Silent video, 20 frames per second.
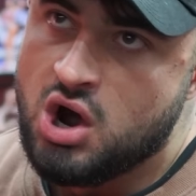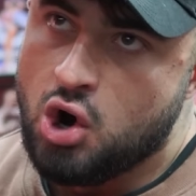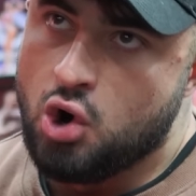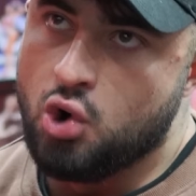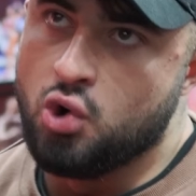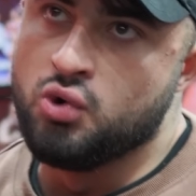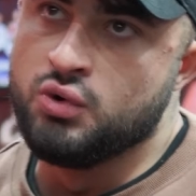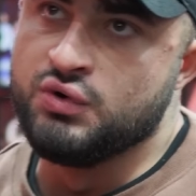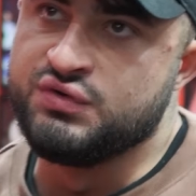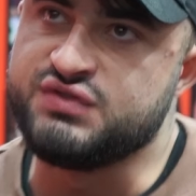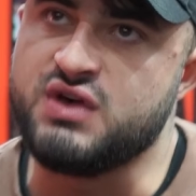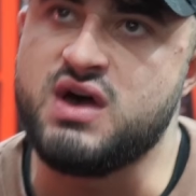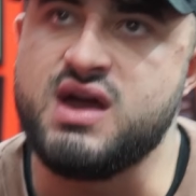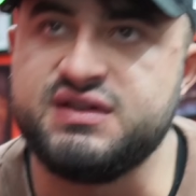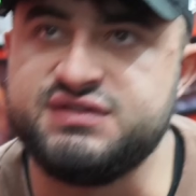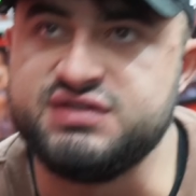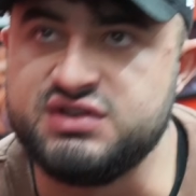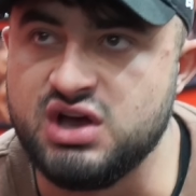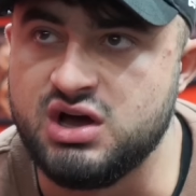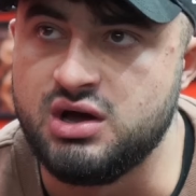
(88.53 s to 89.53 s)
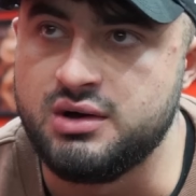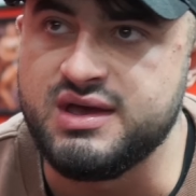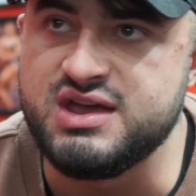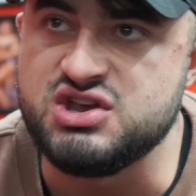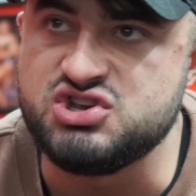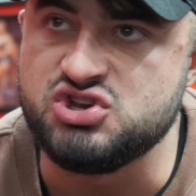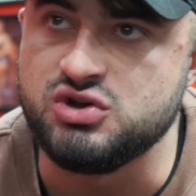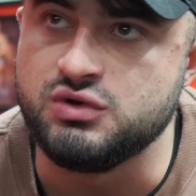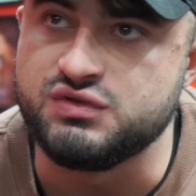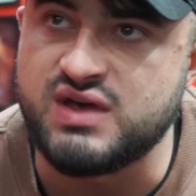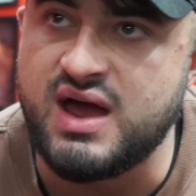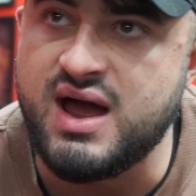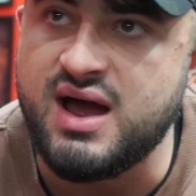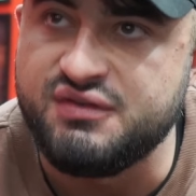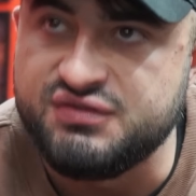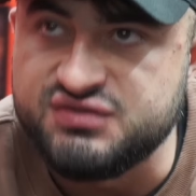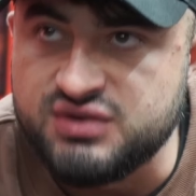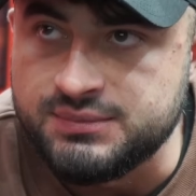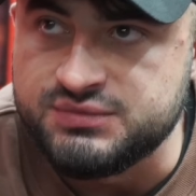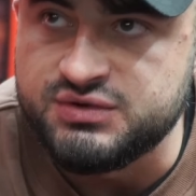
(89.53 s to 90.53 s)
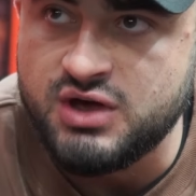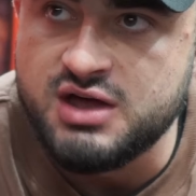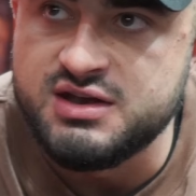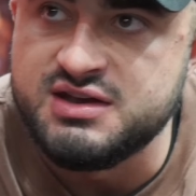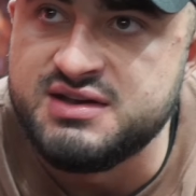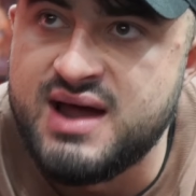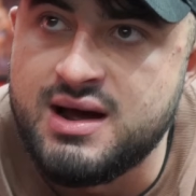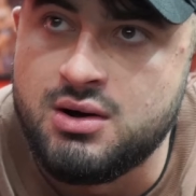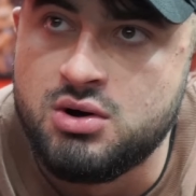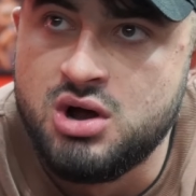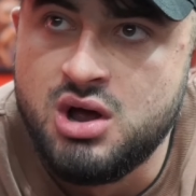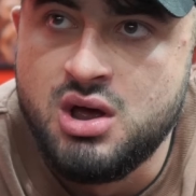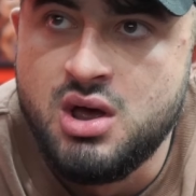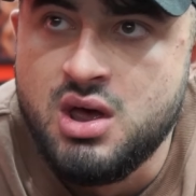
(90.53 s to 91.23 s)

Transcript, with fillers: All sciatica issues have subsided now,